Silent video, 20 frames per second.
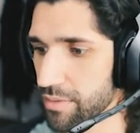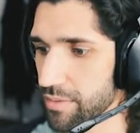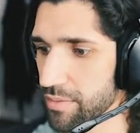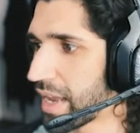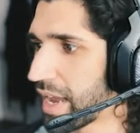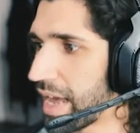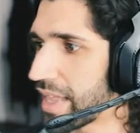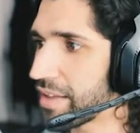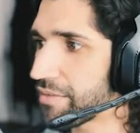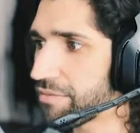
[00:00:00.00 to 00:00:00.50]

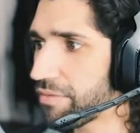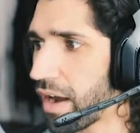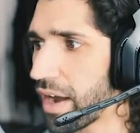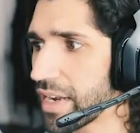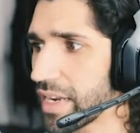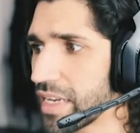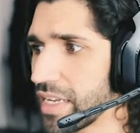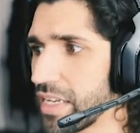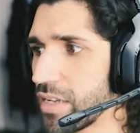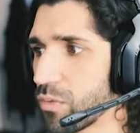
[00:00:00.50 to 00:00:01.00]
And then
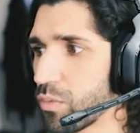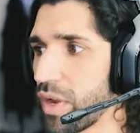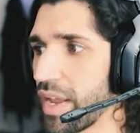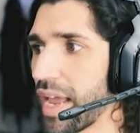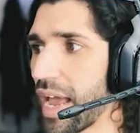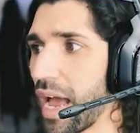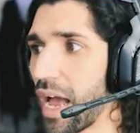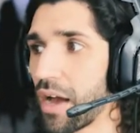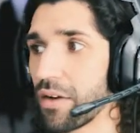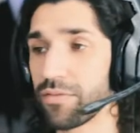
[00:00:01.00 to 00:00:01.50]
finally we
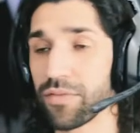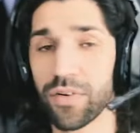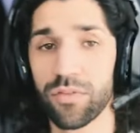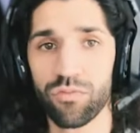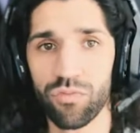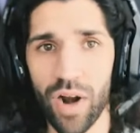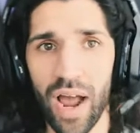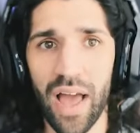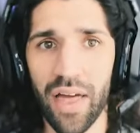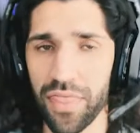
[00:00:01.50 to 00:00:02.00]
have
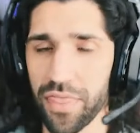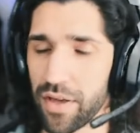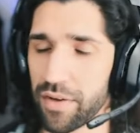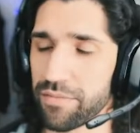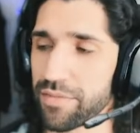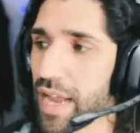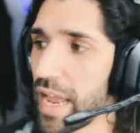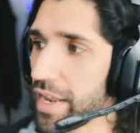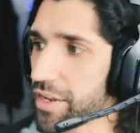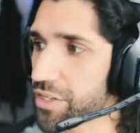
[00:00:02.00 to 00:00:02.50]
Wrath of
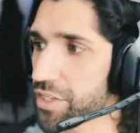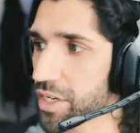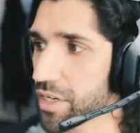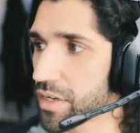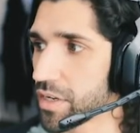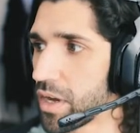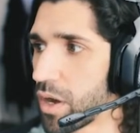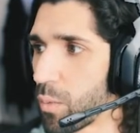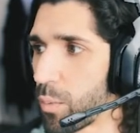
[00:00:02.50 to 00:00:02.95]
Nature,